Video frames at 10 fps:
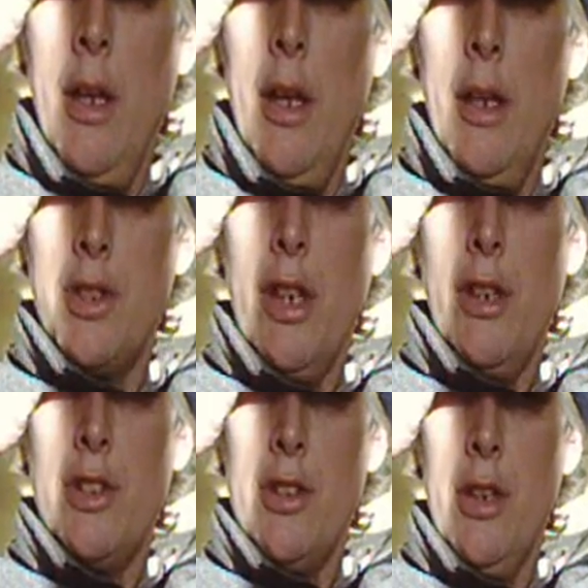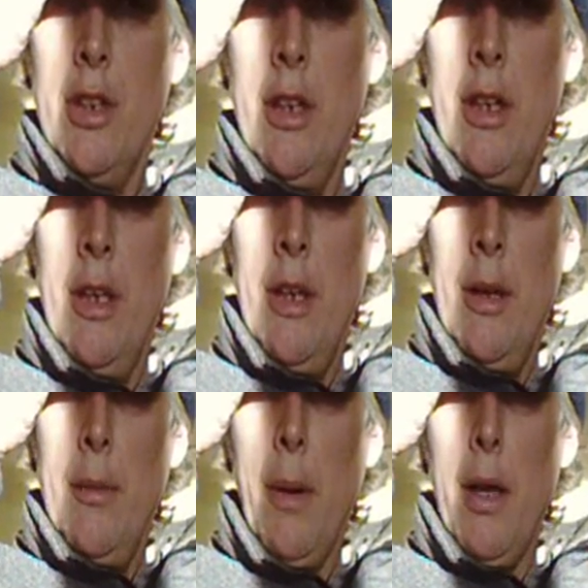assessed
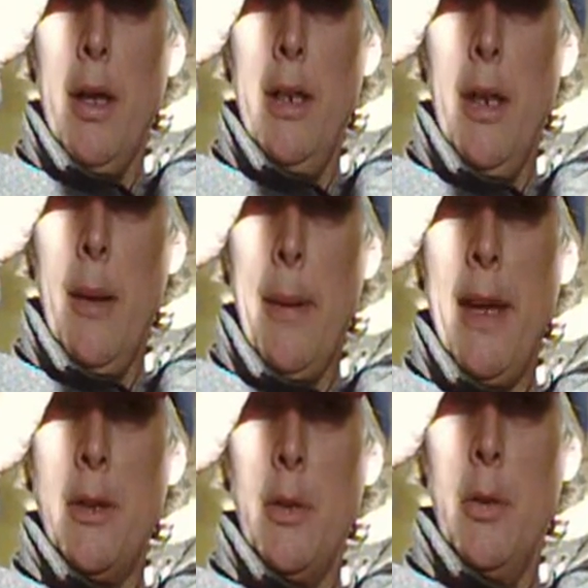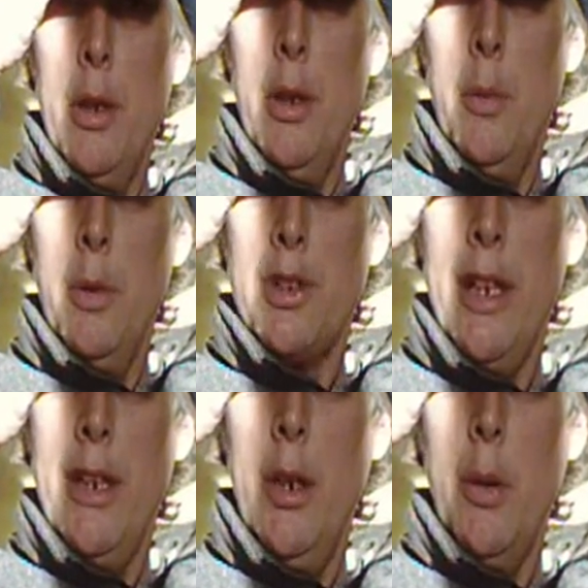by a panel who was
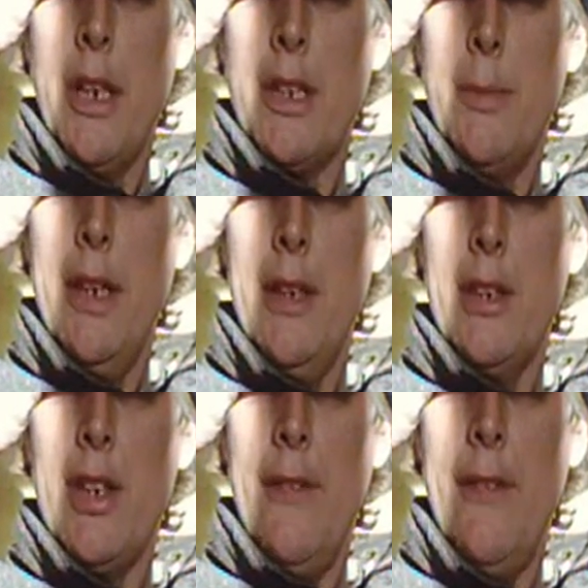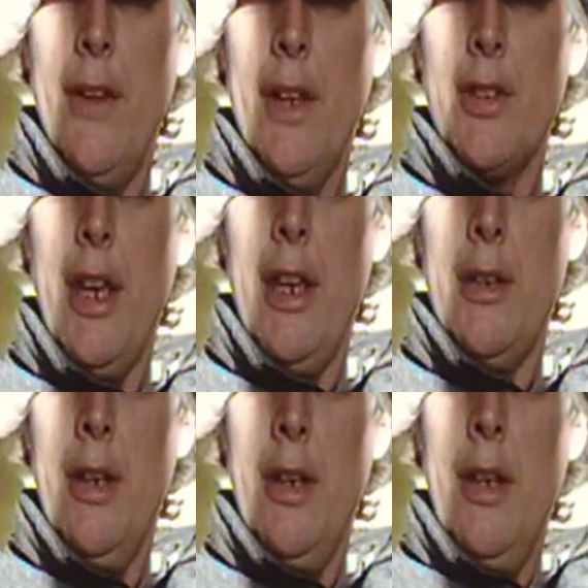saying who has made this Airfix Kit
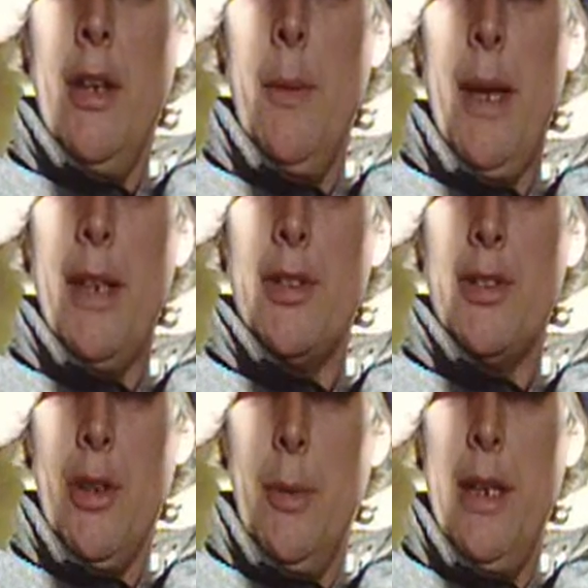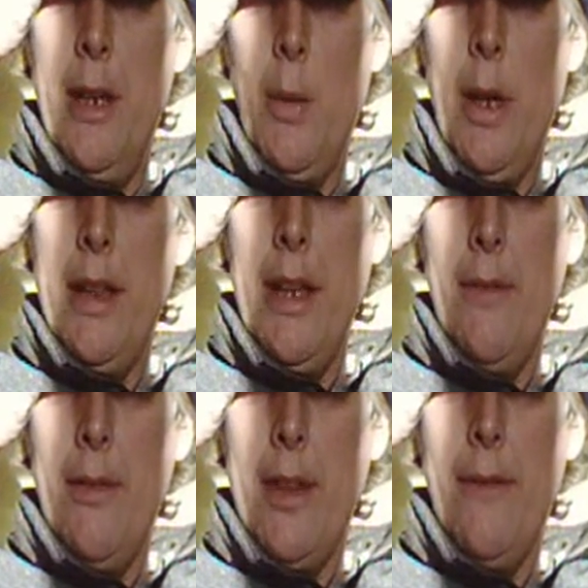the best. I mean, in a way,
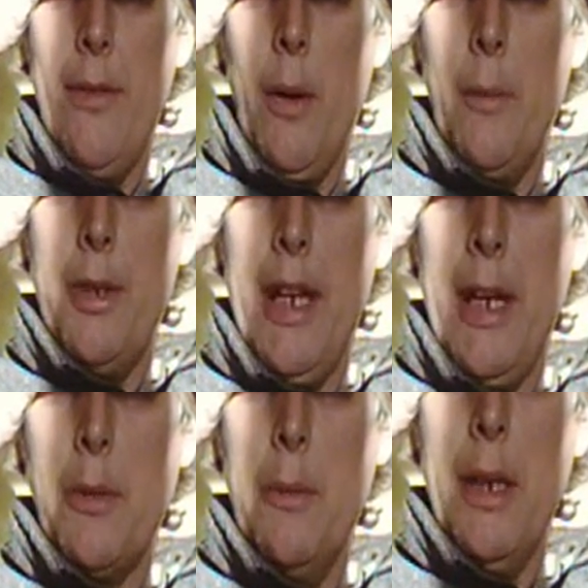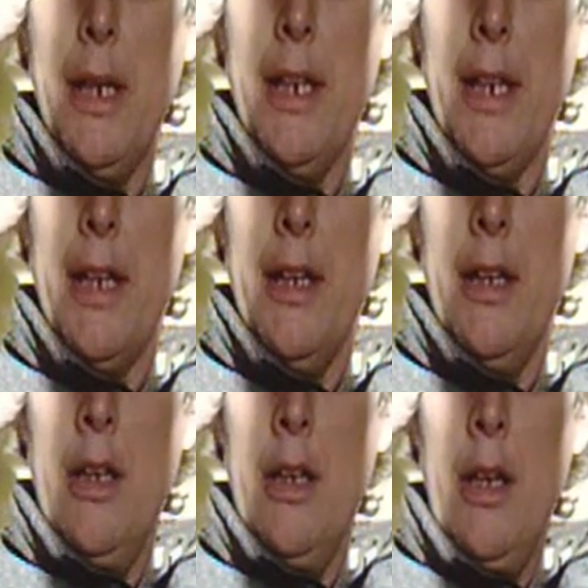they've opted out completely,
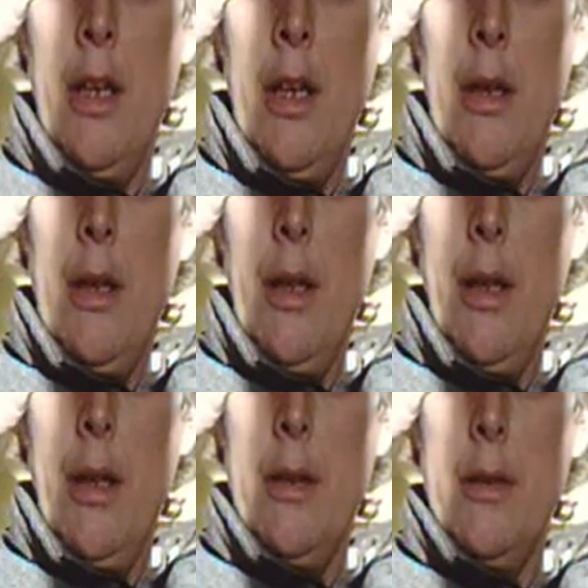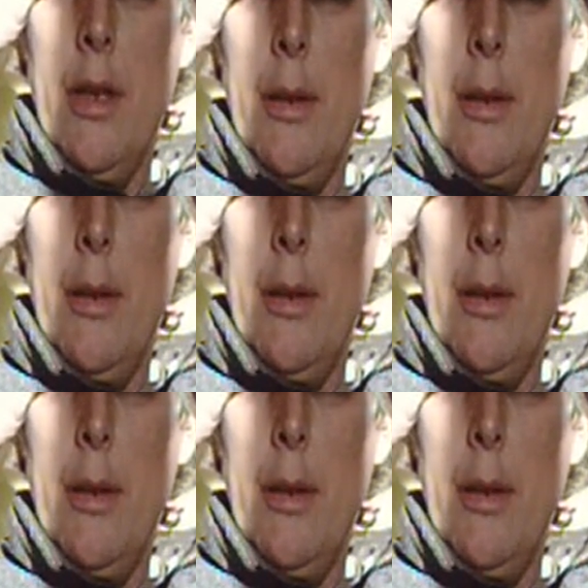and